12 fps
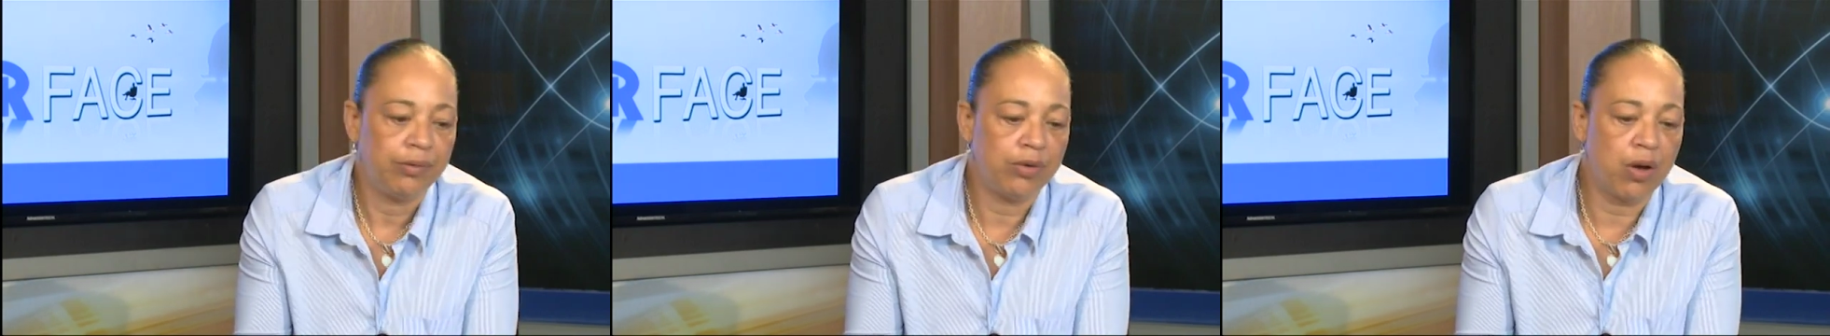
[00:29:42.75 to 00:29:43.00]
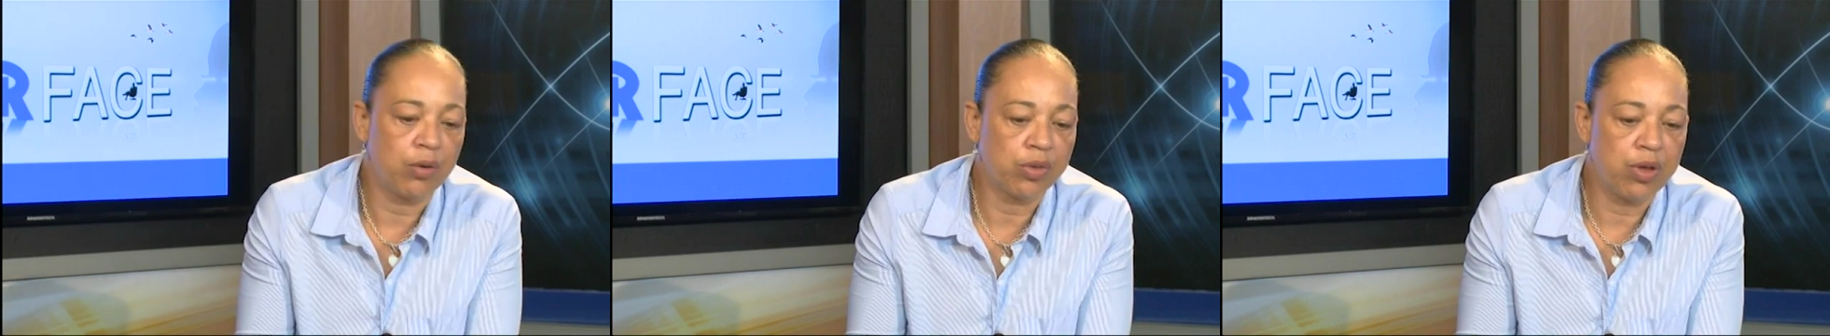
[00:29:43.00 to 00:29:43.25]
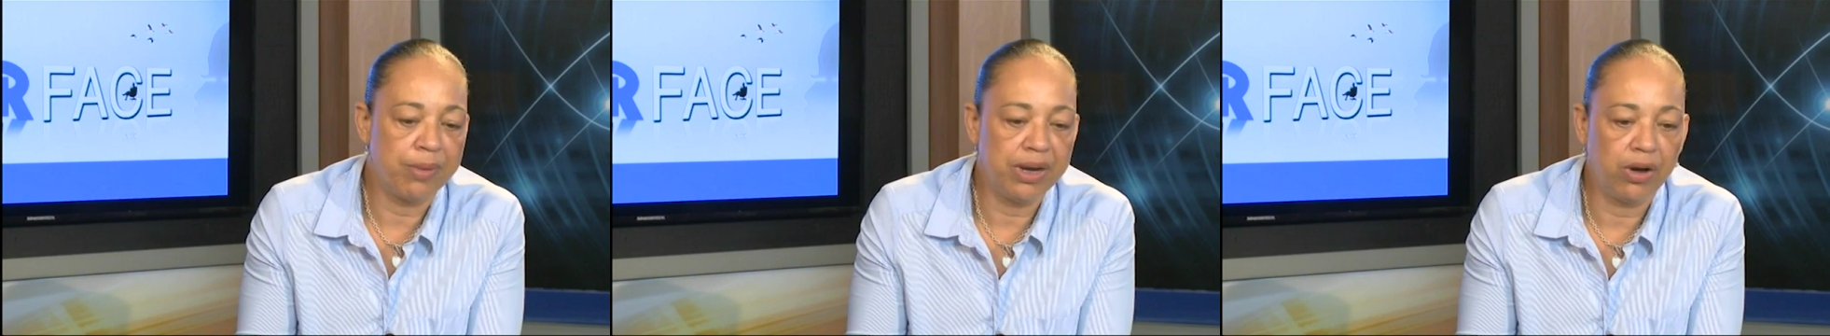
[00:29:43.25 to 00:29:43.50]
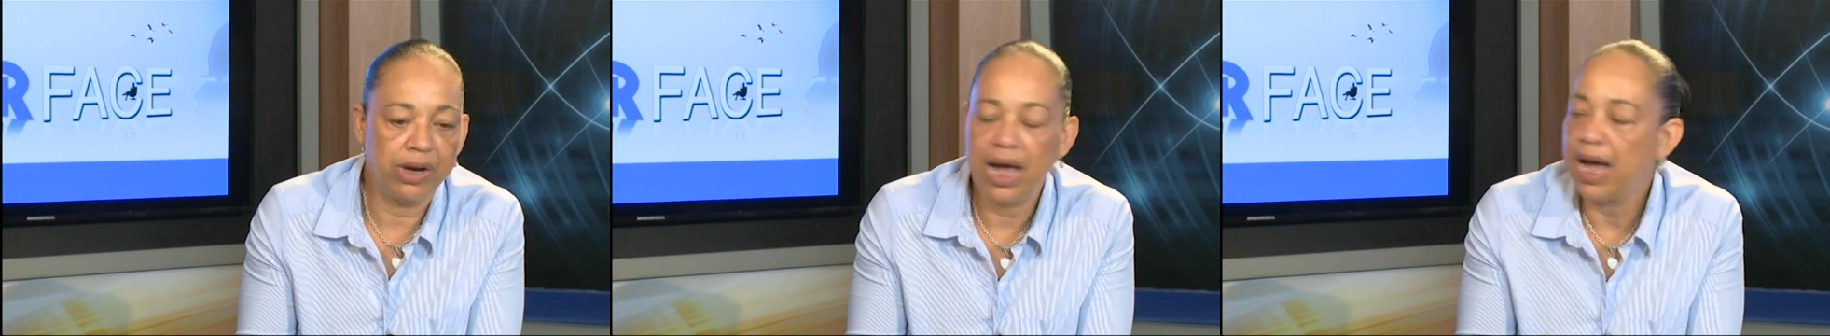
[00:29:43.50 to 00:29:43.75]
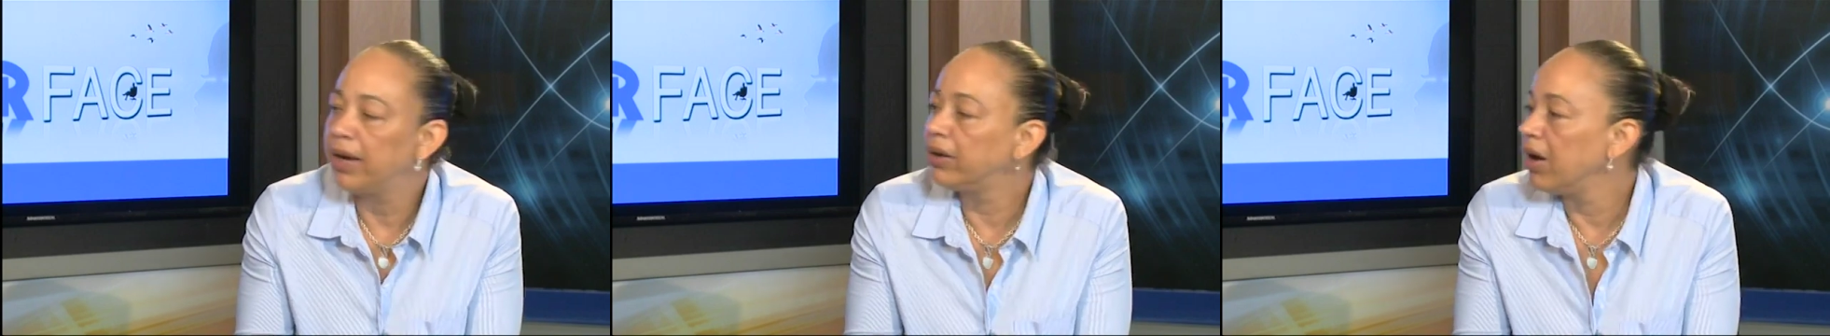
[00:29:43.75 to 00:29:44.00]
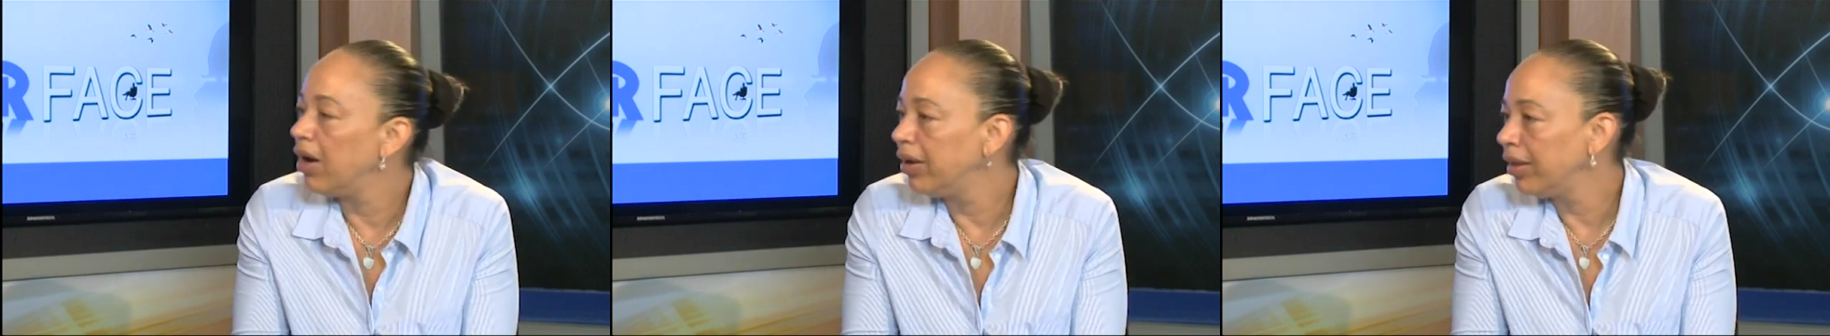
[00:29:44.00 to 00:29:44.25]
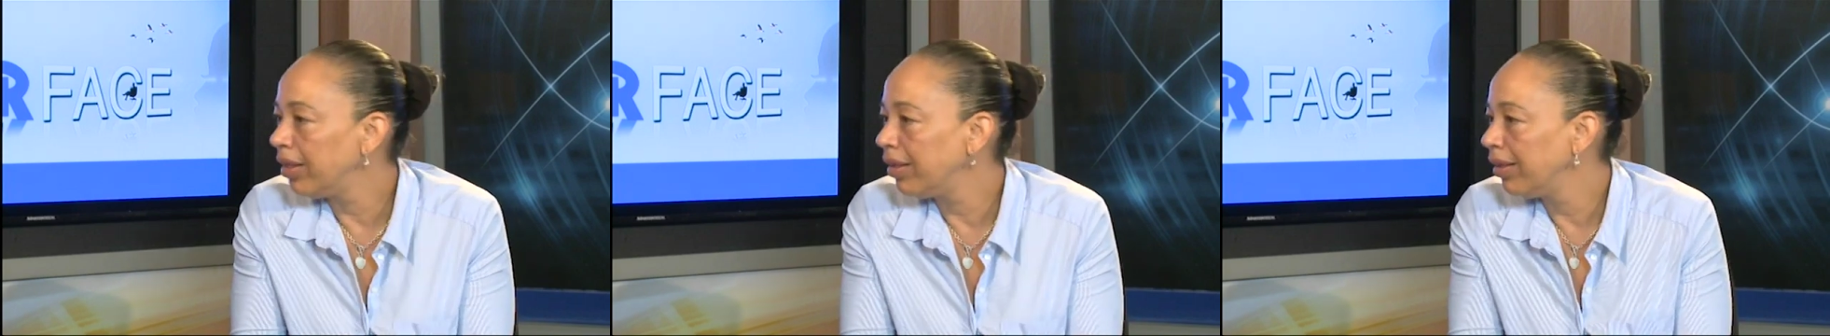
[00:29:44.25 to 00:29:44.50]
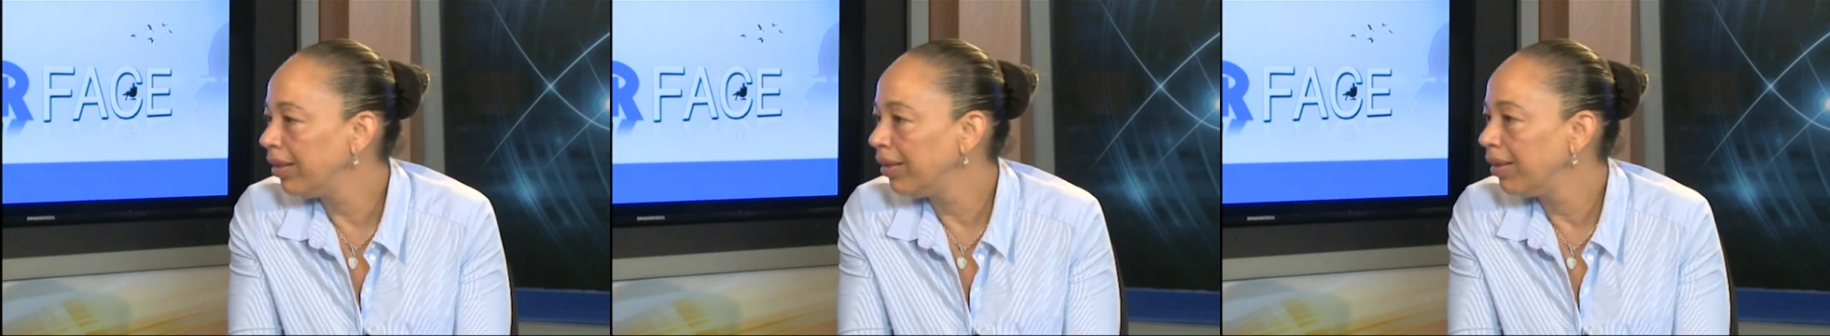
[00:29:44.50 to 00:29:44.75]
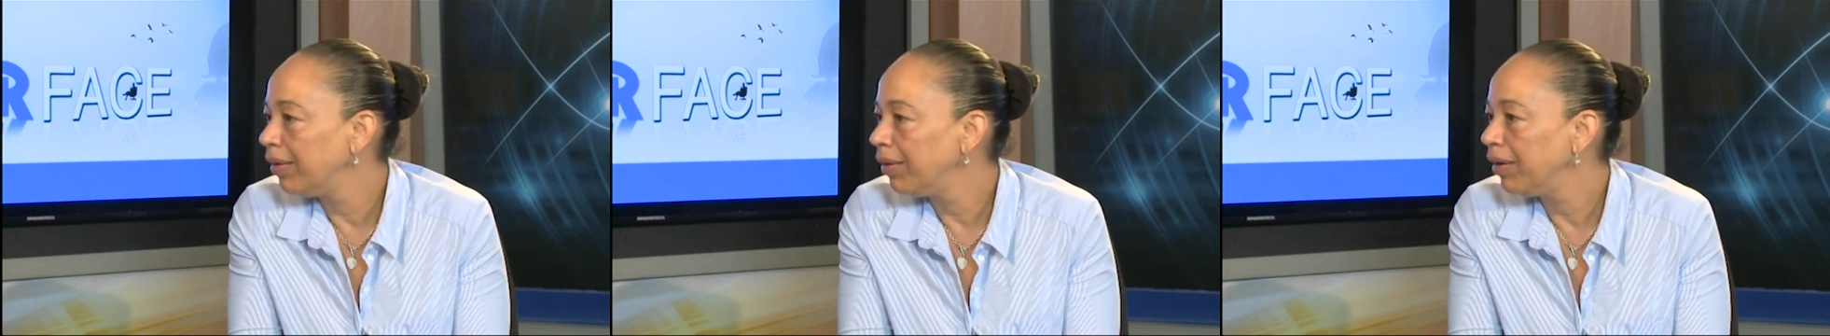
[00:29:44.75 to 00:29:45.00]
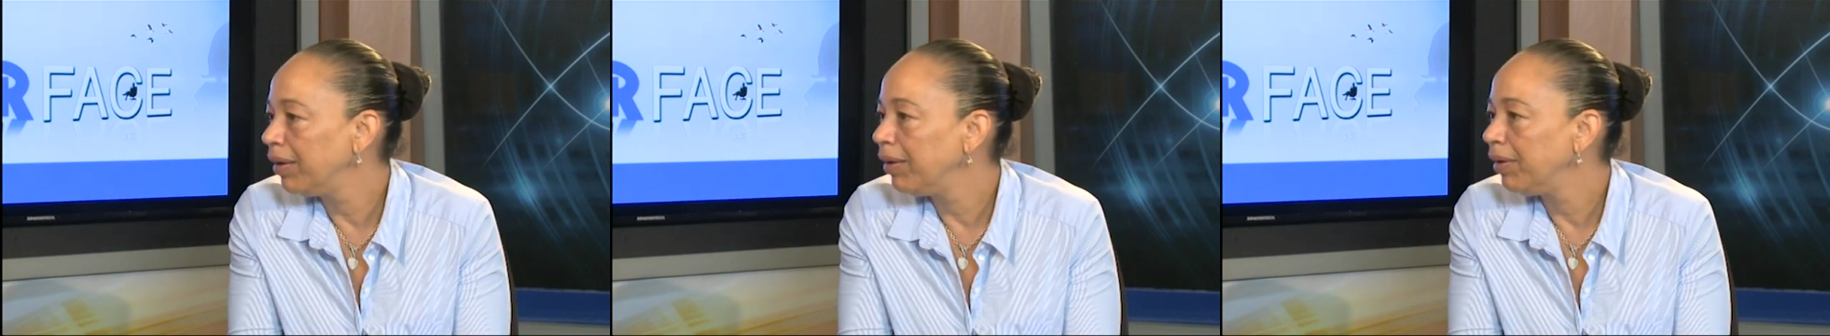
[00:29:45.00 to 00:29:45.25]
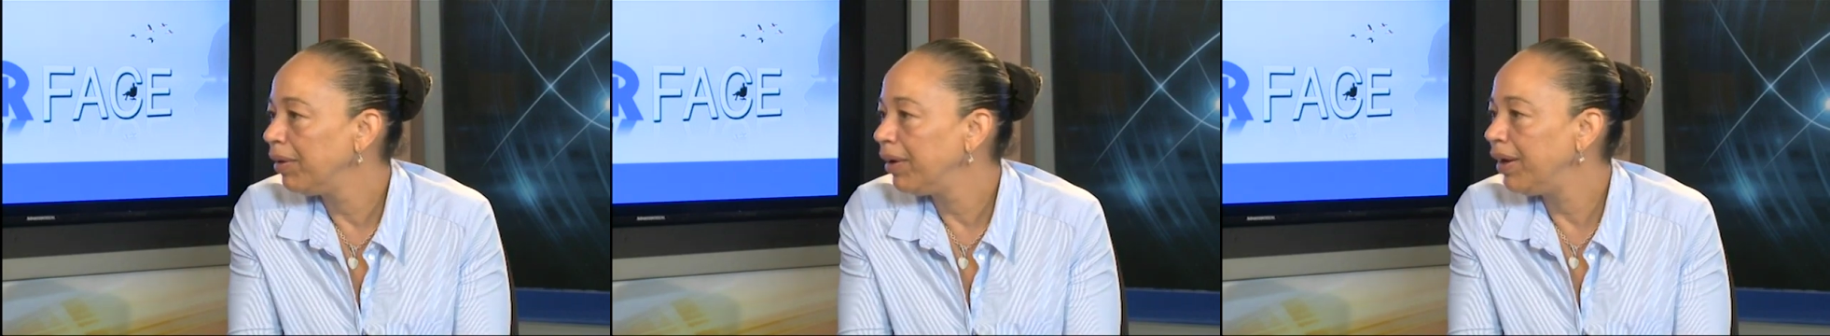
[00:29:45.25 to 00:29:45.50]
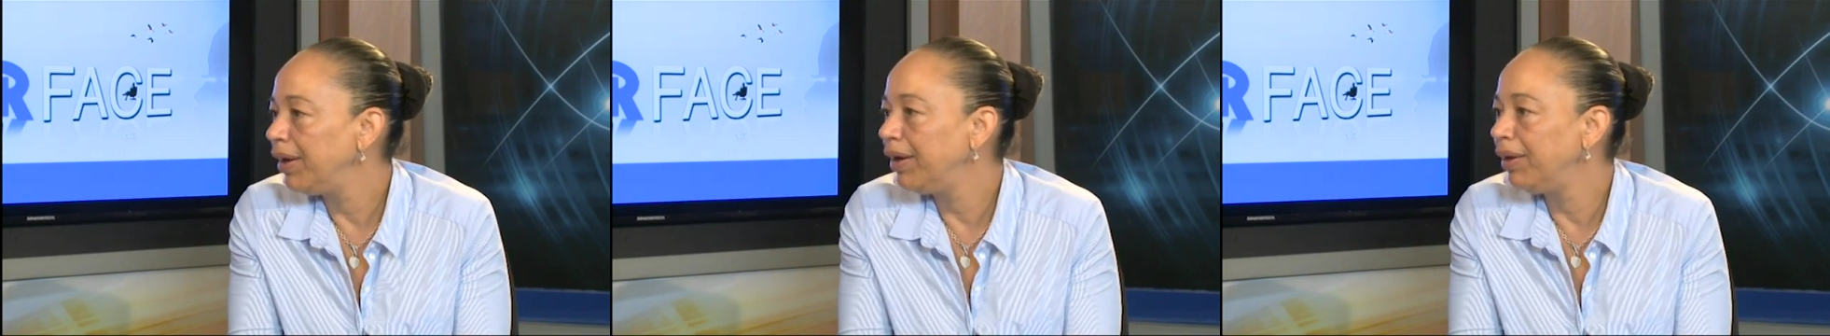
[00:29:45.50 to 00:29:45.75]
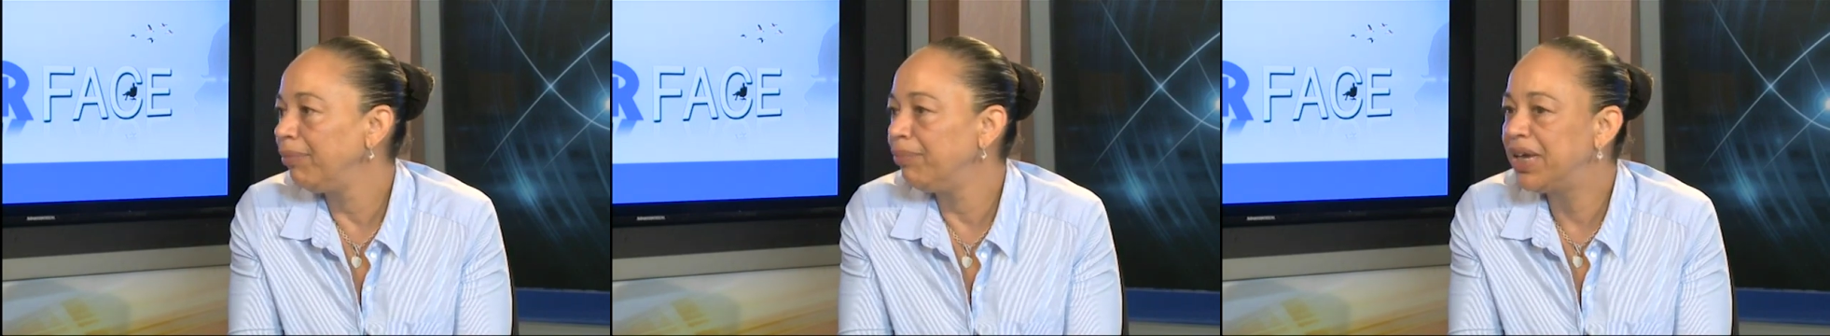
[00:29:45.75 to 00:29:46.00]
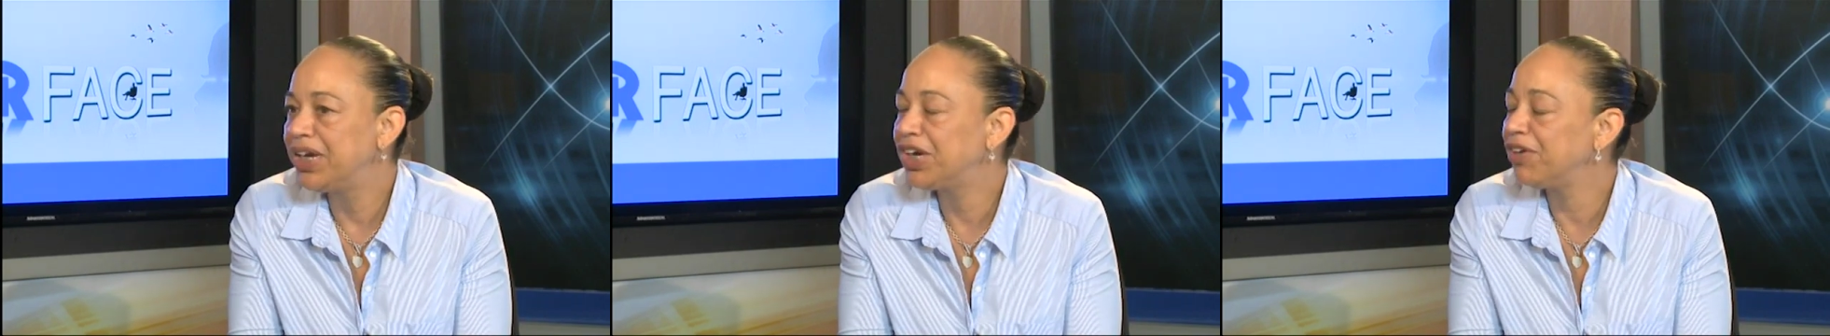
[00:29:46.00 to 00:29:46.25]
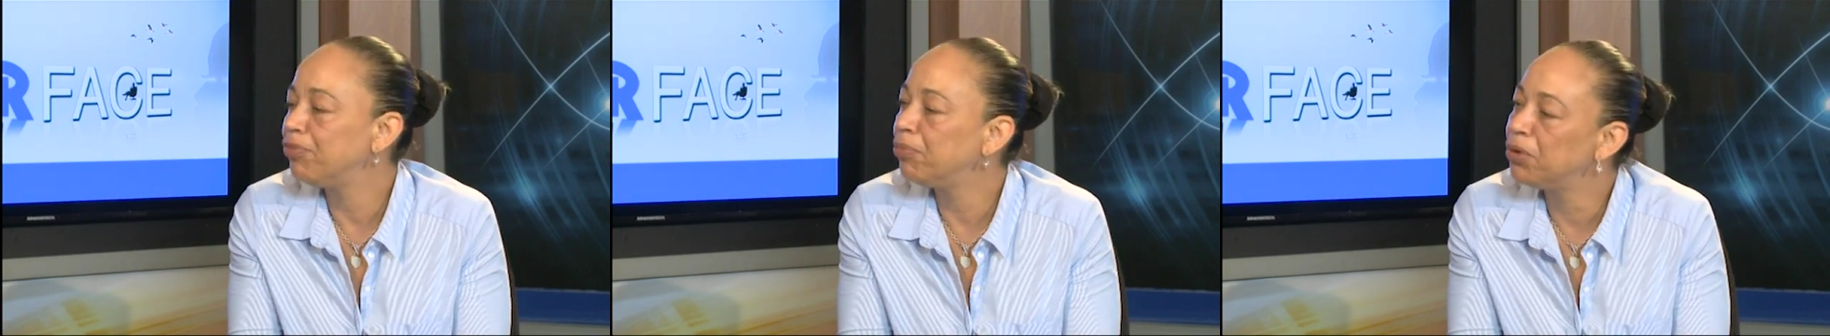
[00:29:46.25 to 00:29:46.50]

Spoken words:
dogs come in on hand carts, in makeshift